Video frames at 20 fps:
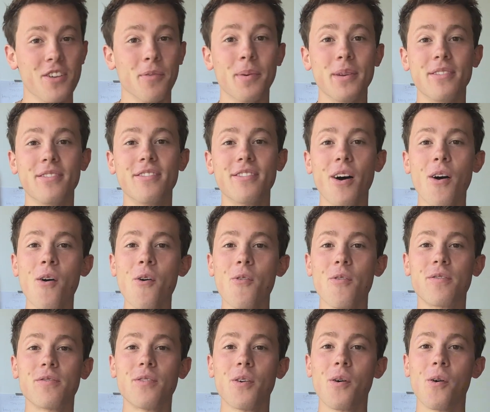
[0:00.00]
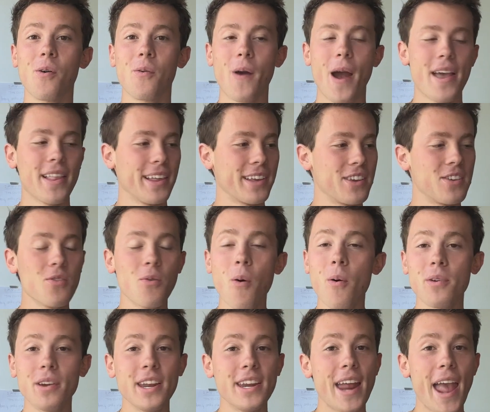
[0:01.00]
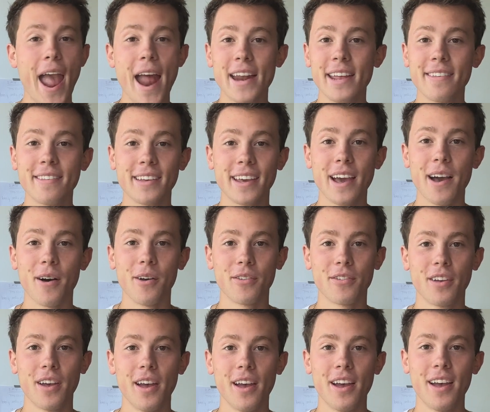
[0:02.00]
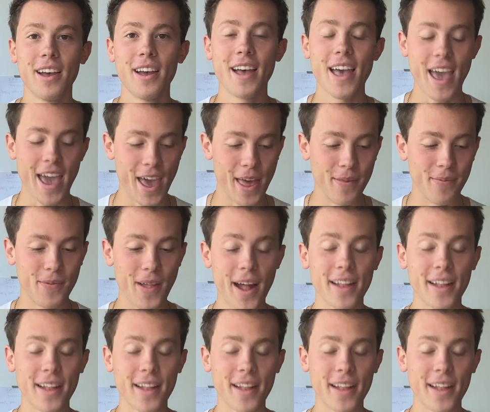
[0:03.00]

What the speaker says: You'll be so full, right? Like you won't need anything else. And